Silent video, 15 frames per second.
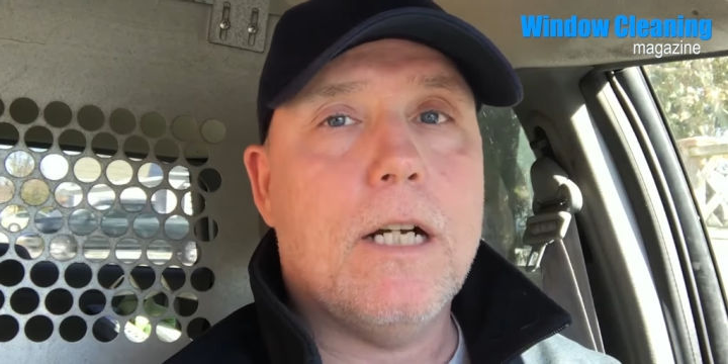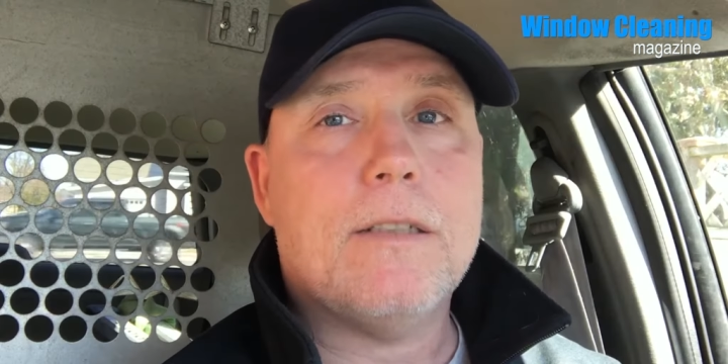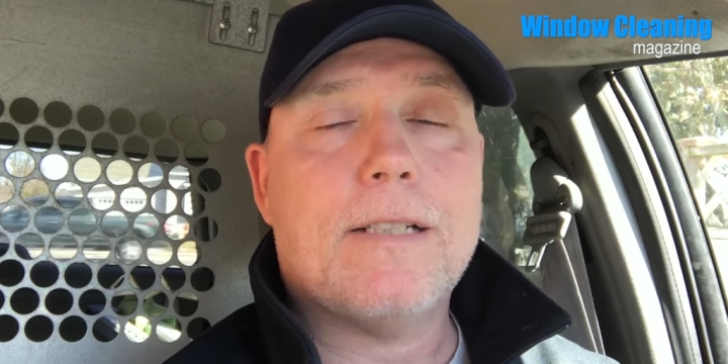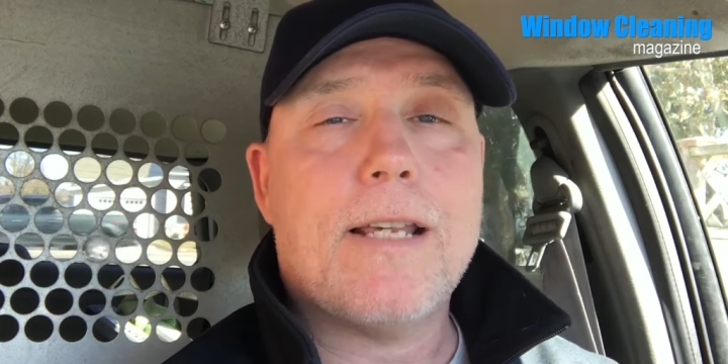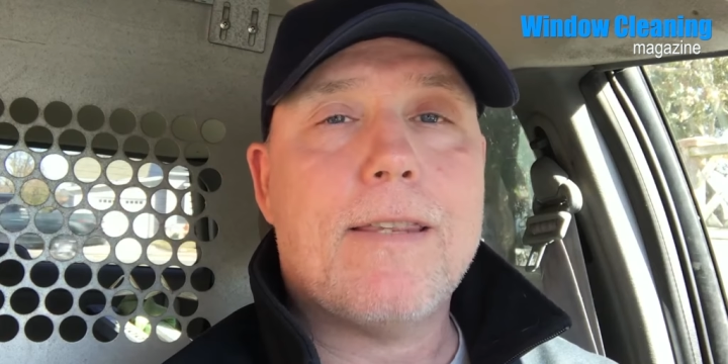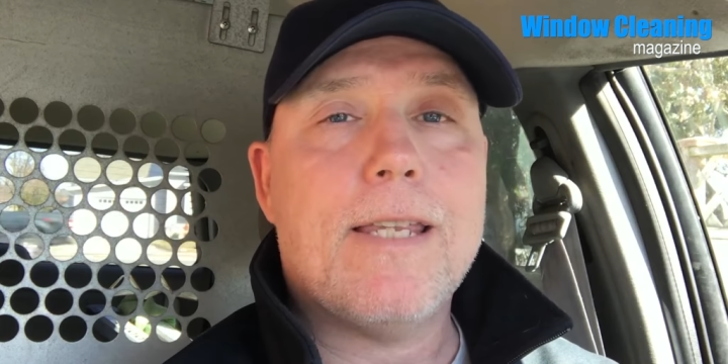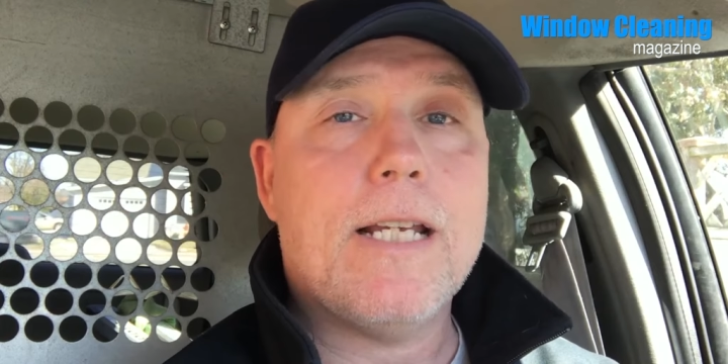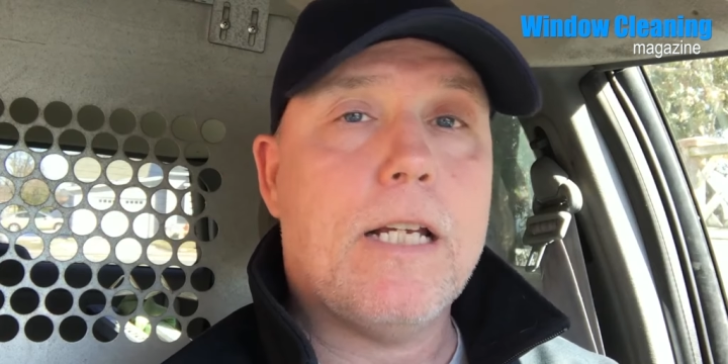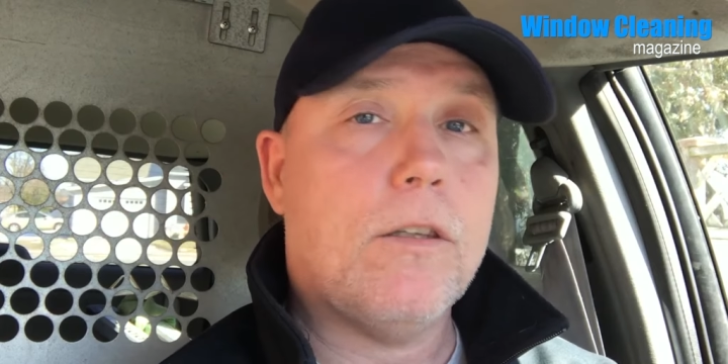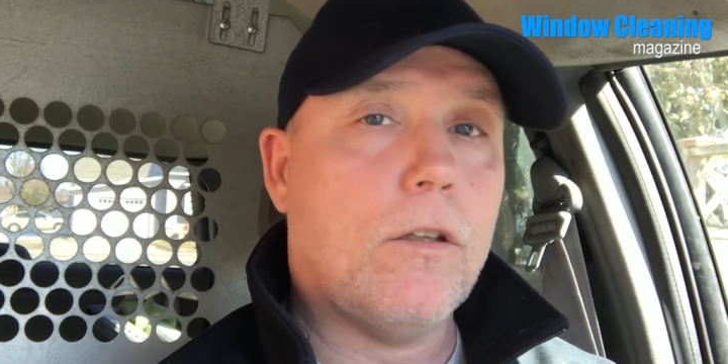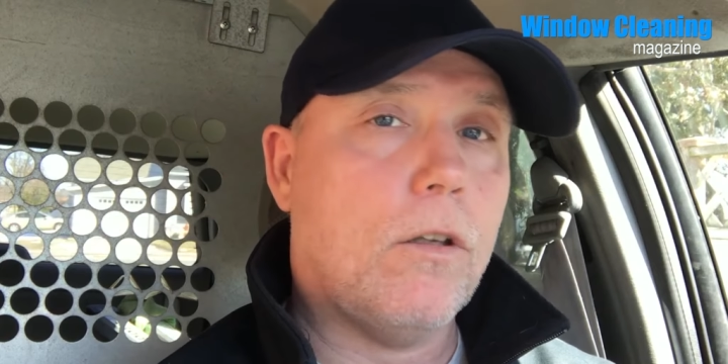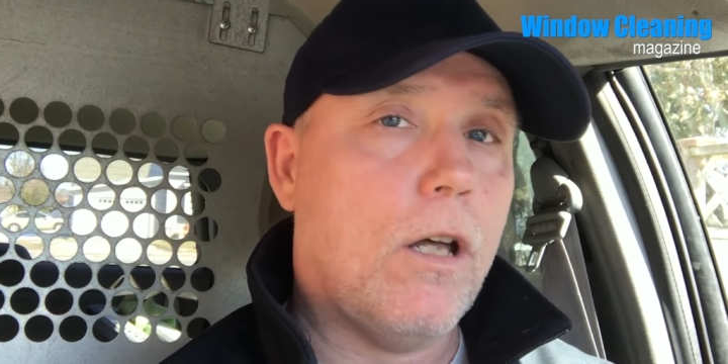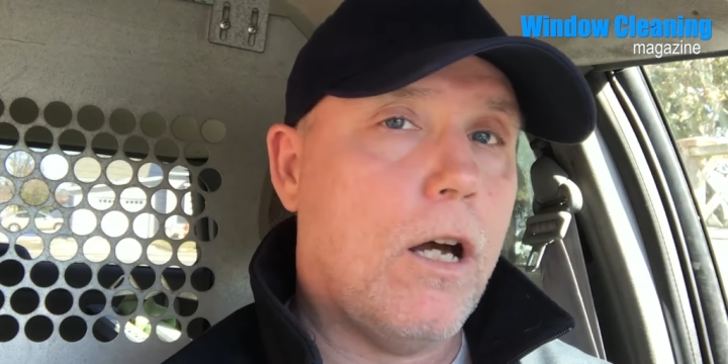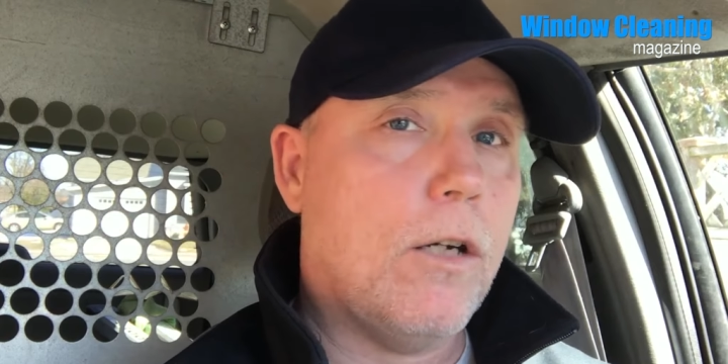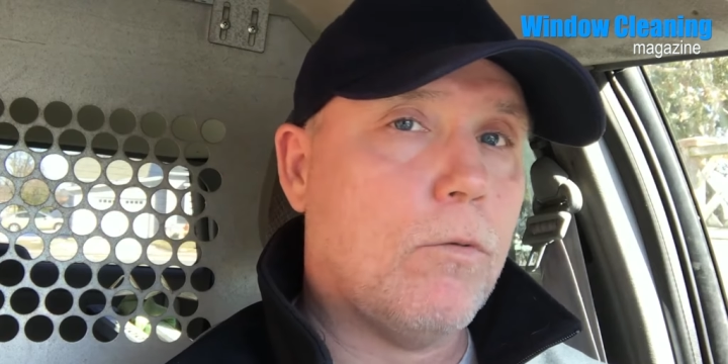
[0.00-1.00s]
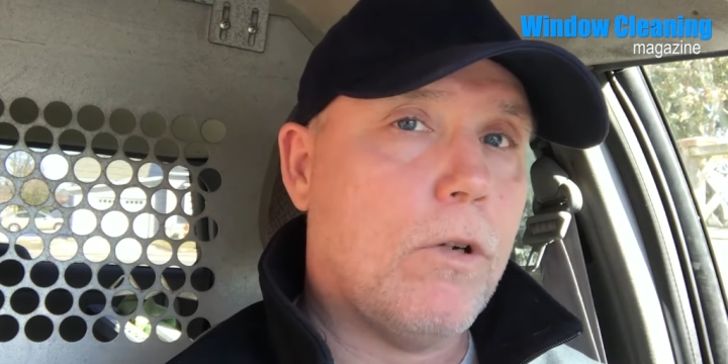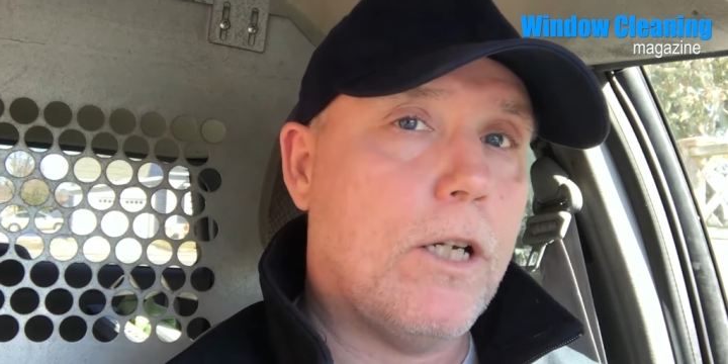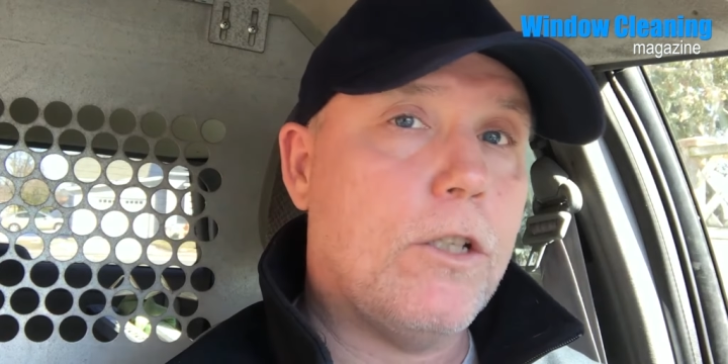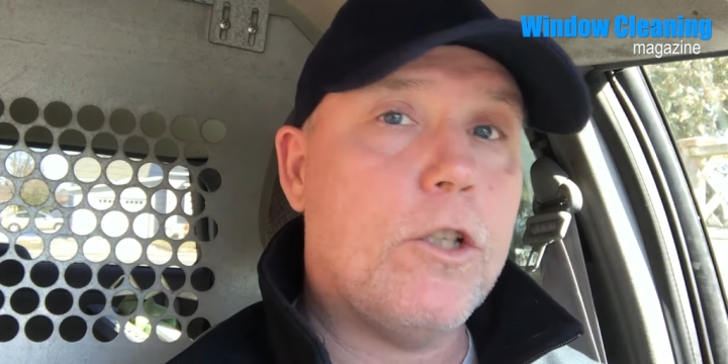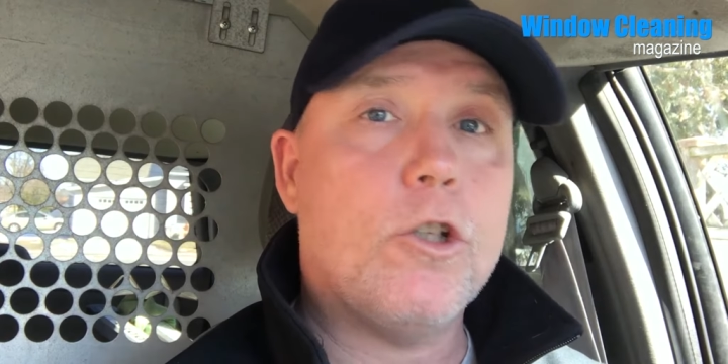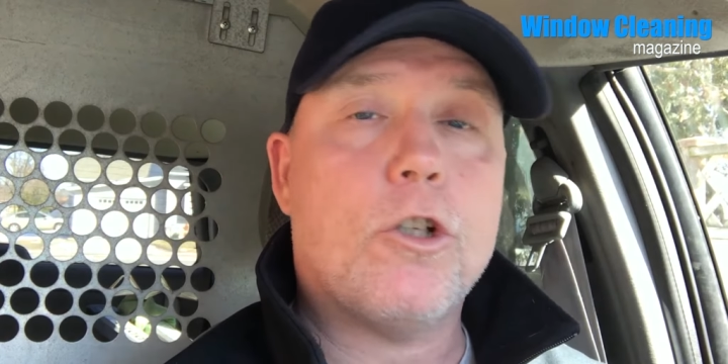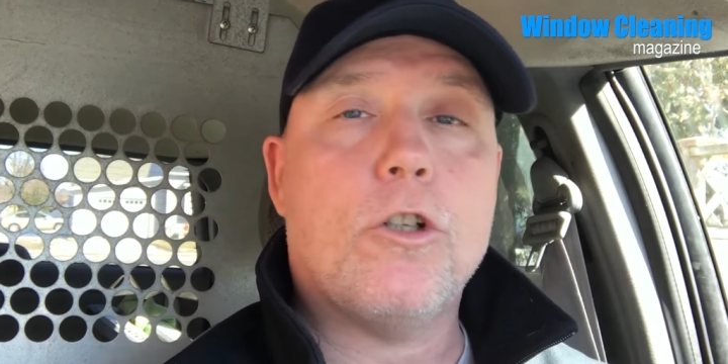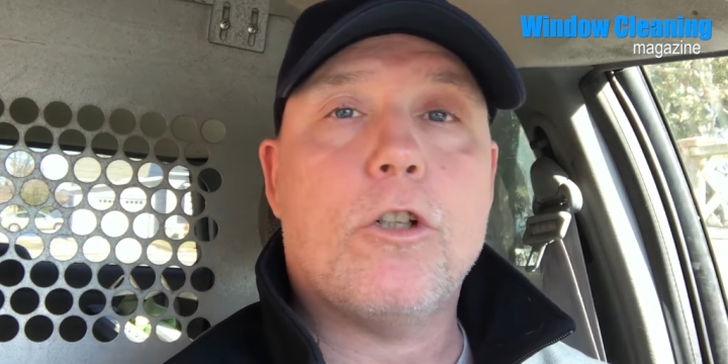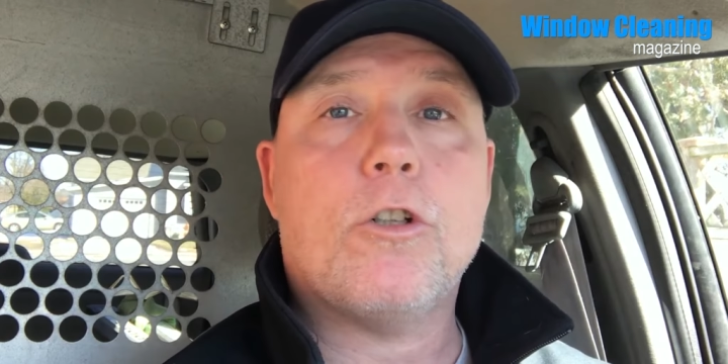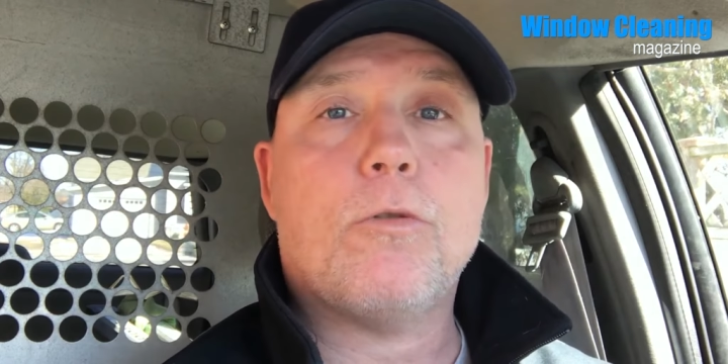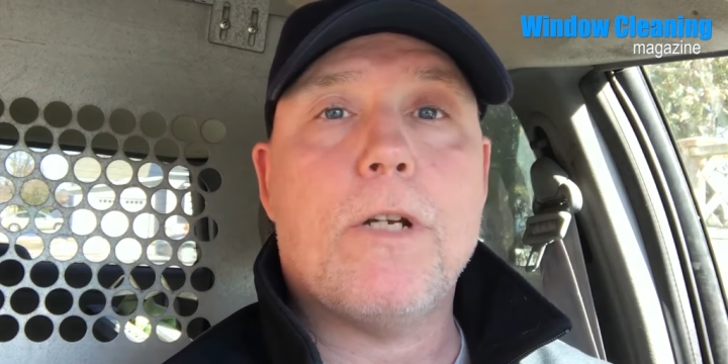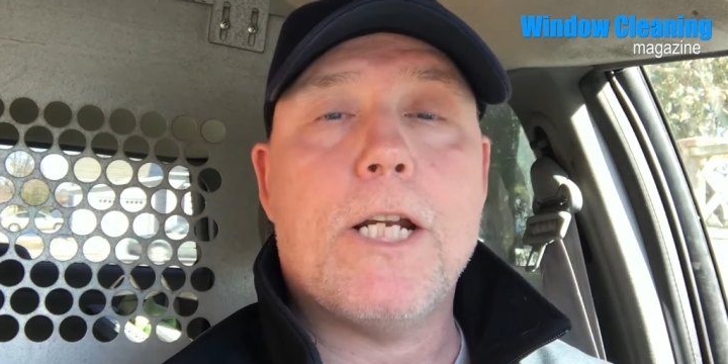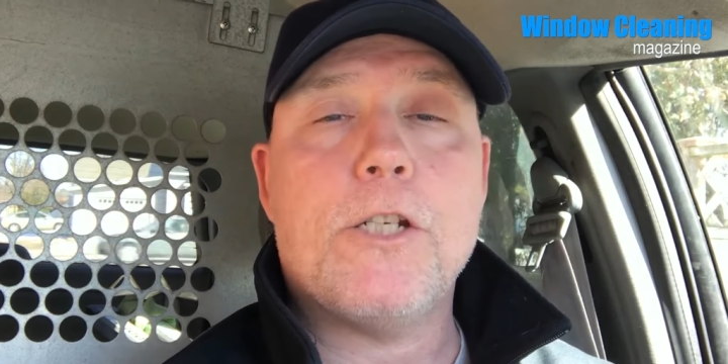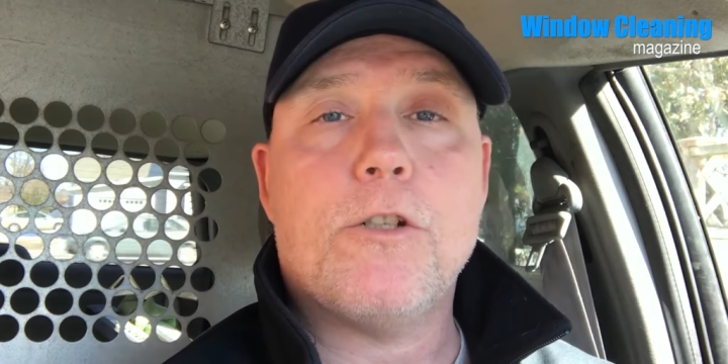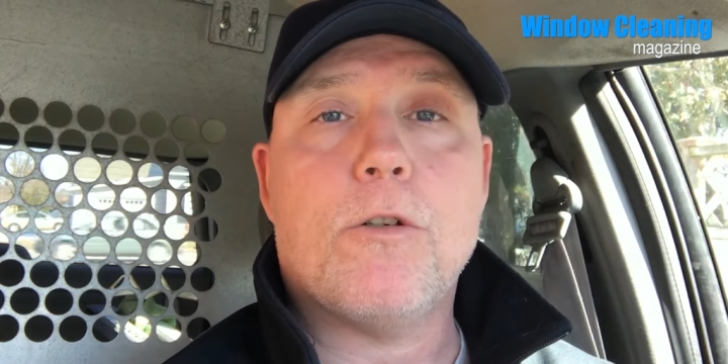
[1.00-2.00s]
because I think in the long run you're going to